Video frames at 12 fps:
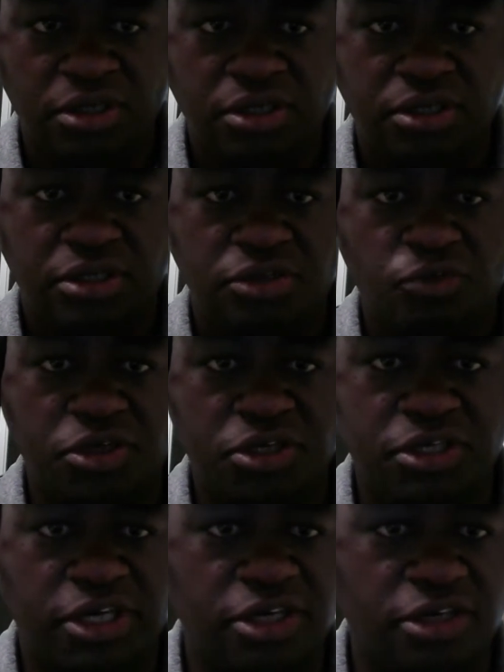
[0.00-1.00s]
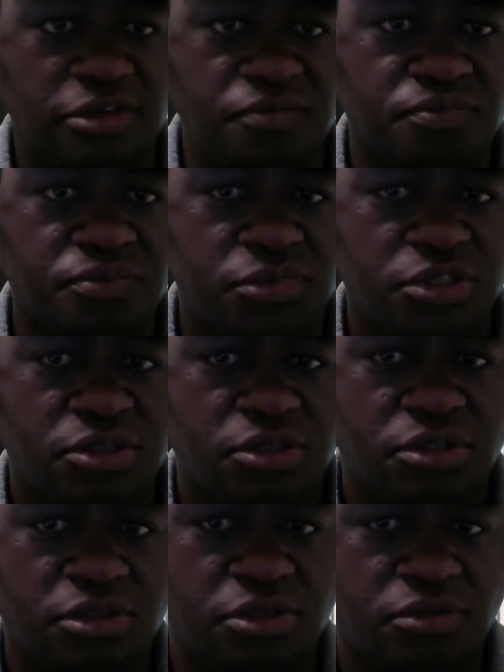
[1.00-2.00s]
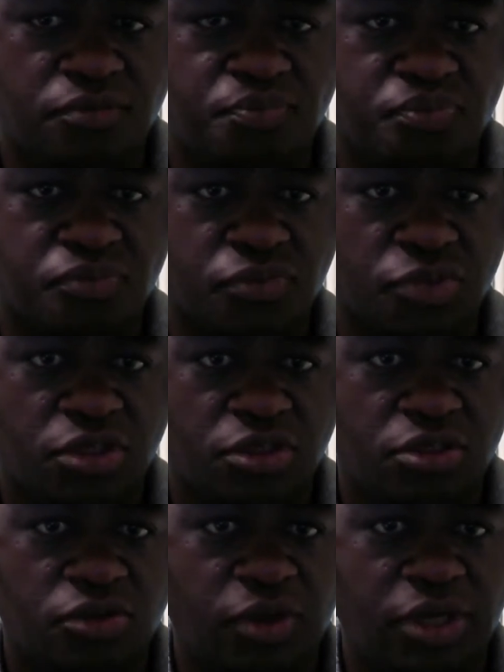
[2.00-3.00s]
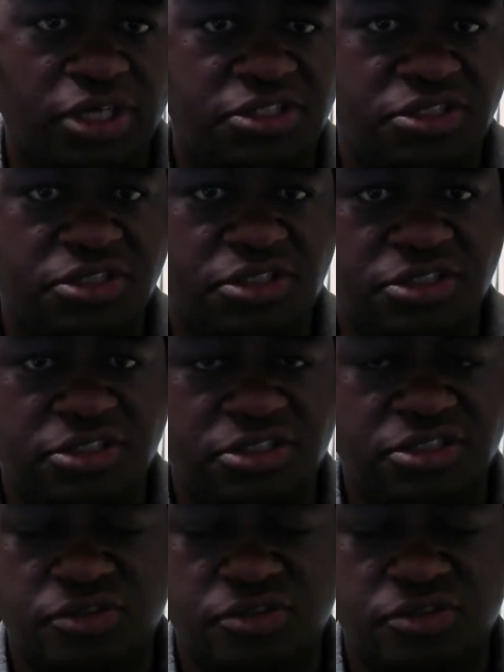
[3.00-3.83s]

it went down. Um, the way I see this